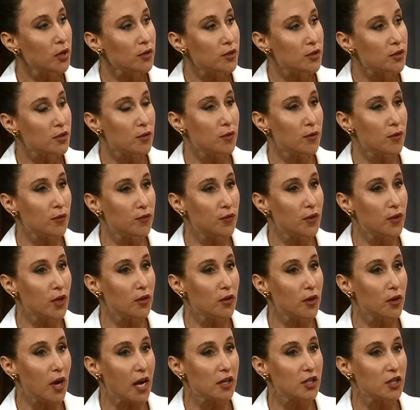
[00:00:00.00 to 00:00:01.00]
so the filler
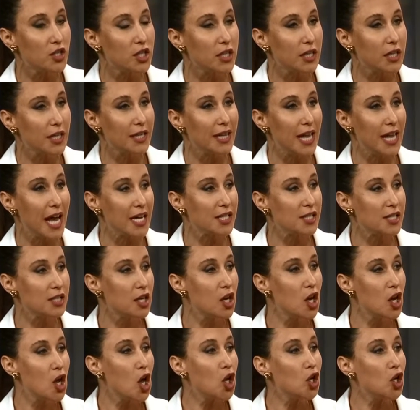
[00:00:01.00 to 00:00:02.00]
actually can last
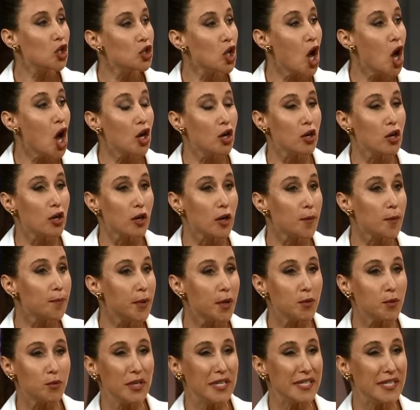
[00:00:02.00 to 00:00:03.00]
longer.
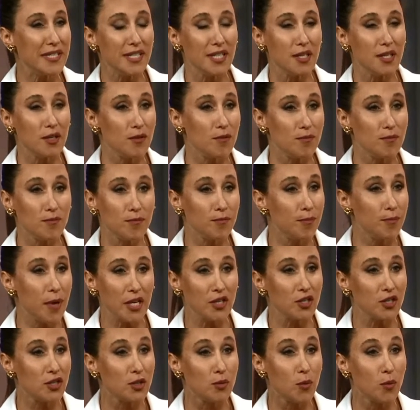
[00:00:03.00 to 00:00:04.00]
But we see
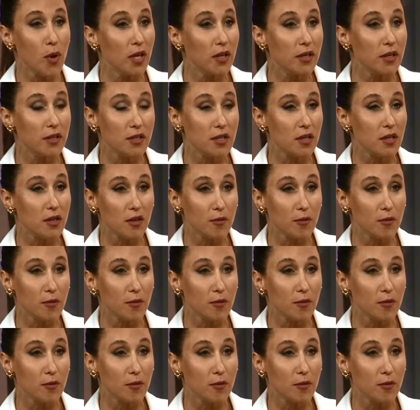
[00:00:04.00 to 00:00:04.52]
patients well into their